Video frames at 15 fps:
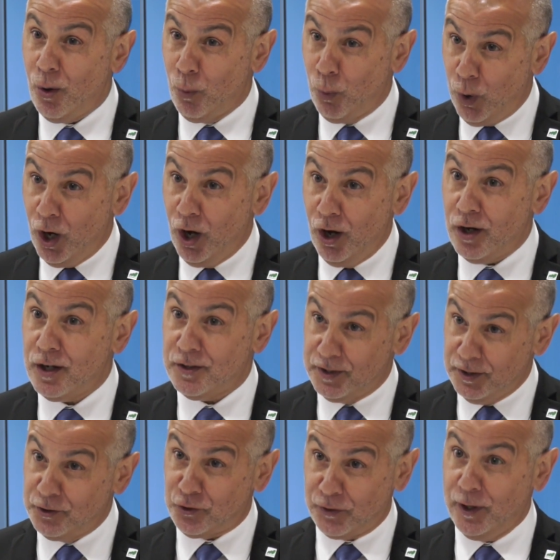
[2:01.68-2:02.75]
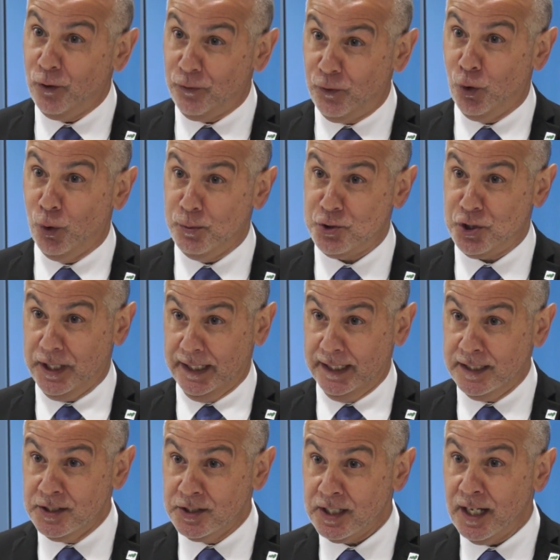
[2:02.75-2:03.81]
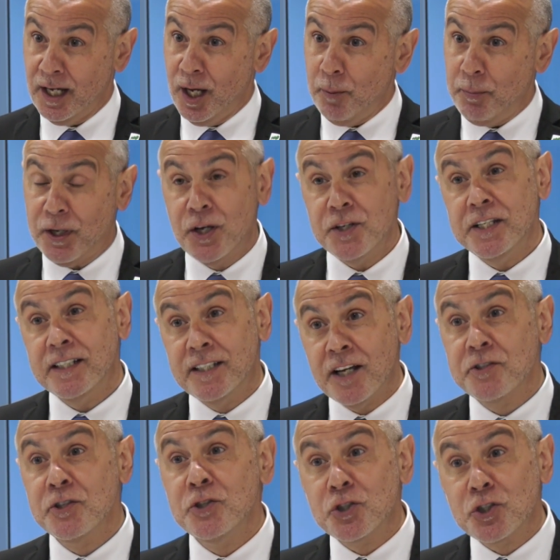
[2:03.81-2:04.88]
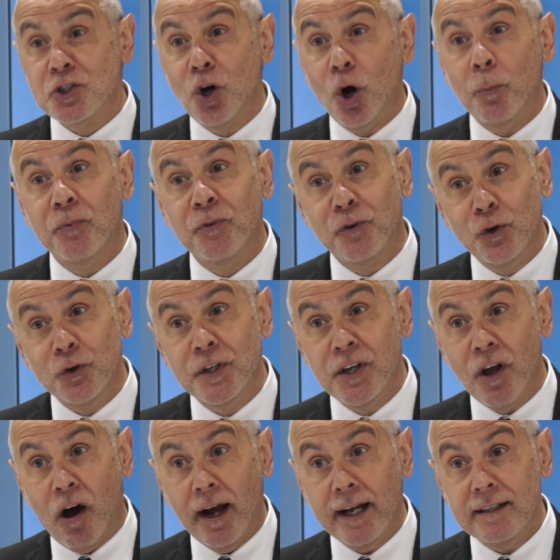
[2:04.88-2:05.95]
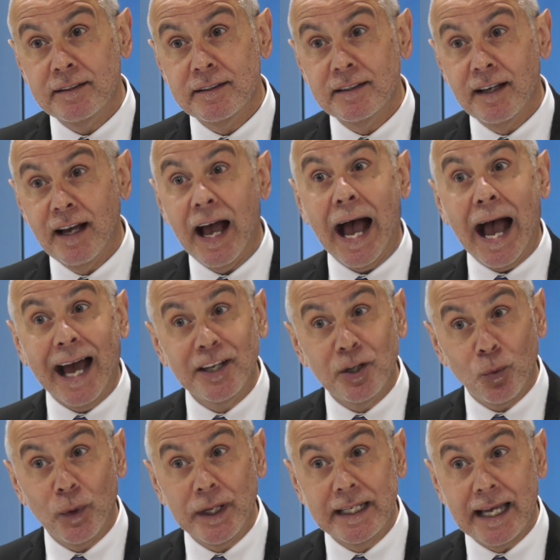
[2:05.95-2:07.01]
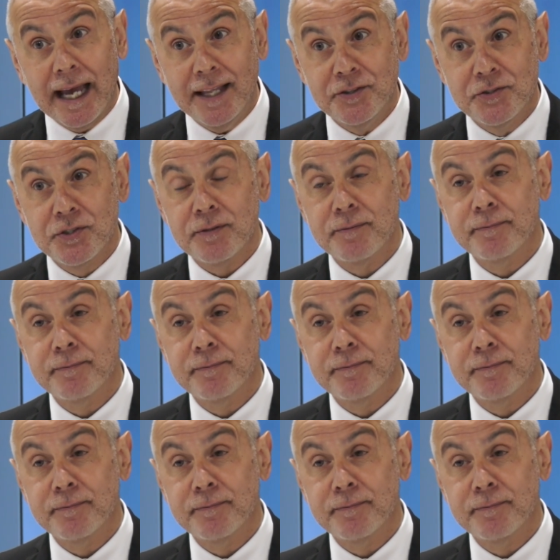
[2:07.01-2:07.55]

work than 3 or 4 machines because it doesn't stop through the night and at weekends.